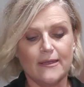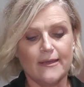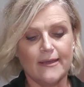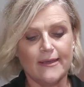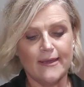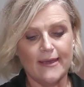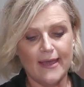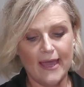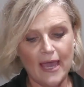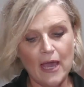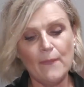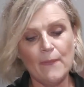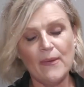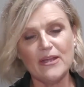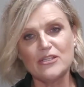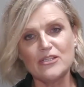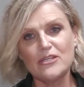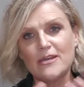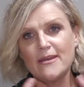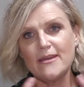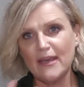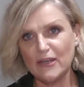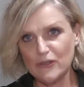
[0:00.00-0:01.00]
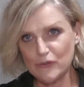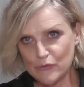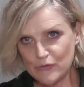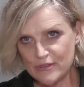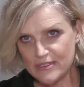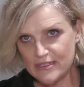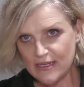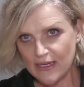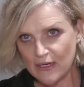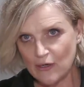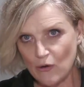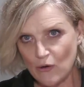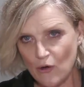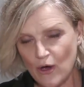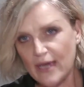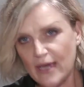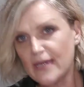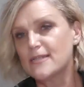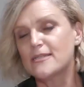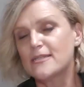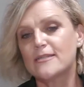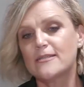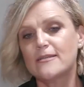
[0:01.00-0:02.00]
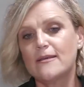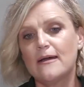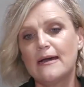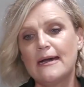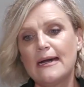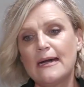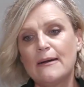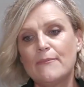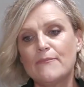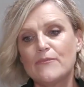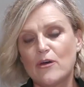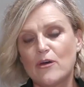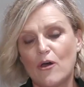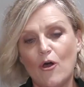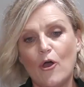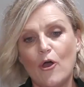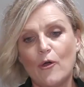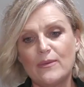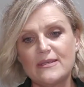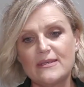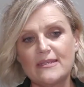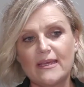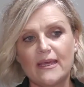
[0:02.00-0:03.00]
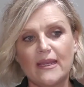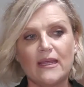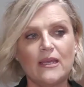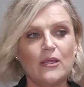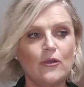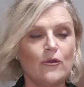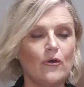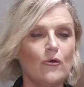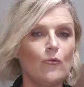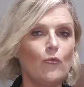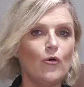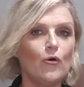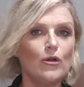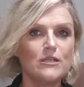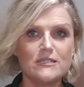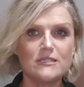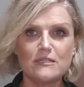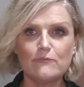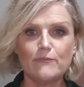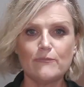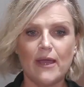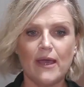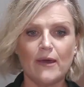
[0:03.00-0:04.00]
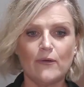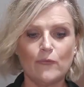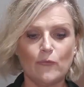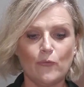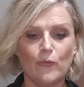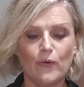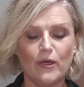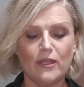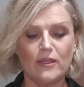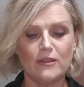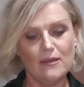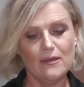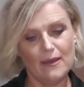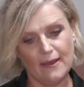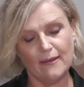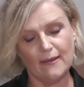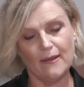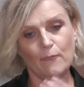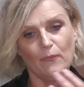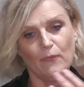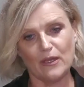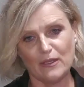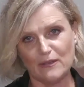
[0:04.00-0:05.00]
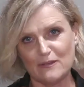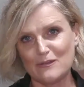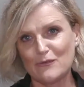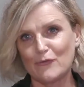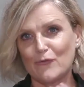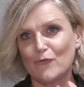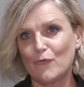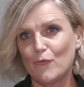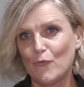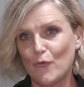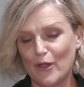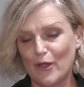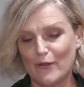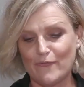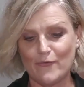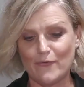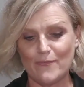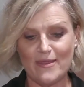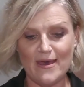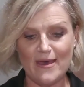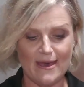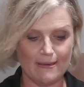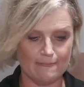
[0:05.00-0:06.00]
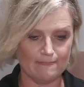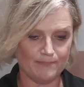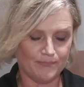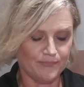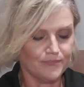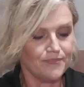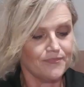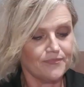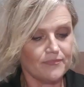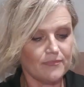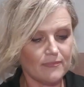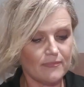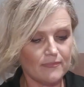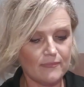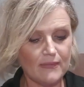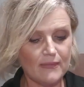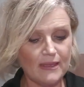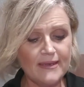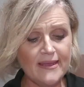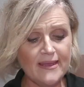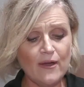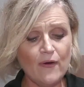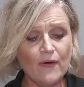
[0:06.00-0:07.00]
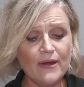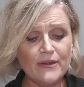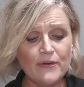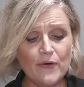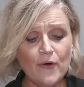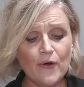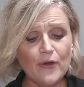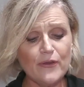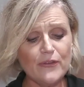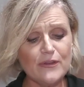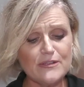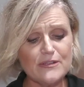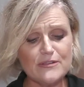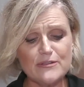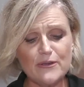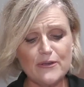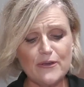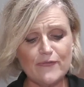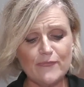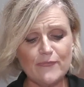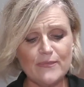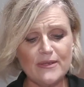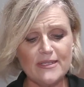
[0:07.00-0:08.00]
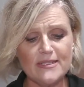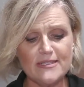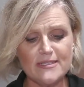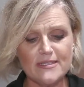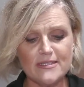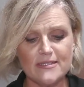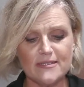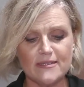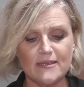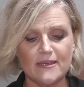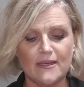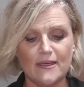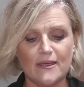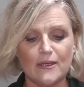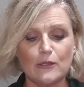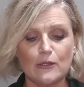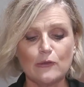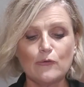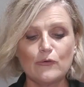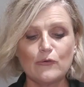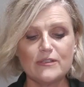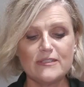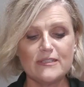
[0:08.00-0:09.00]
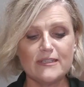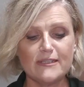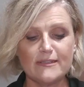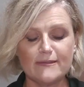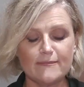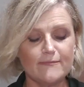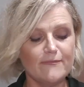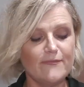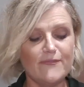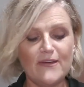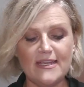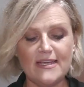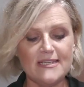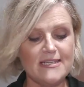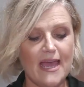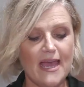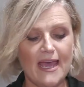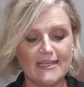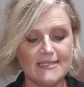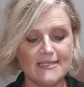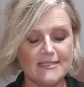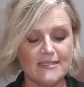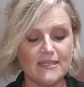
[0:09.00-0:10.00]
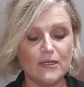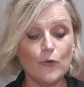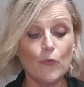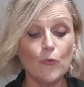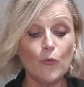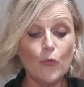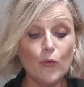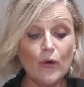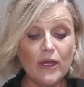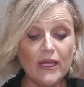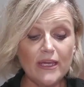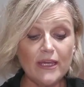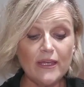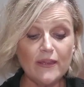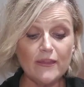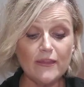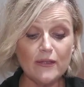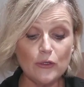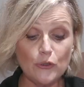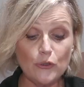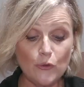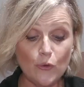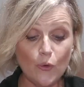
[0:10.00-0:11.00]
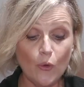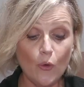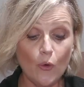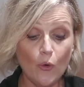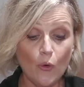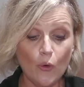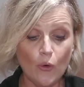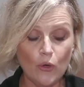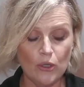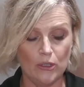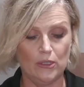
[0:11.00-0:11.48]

how much natural sunlight the home is getting, what it's surrounded with, and then we can sort of work from that. Now I know that surf mist looks fantastic with your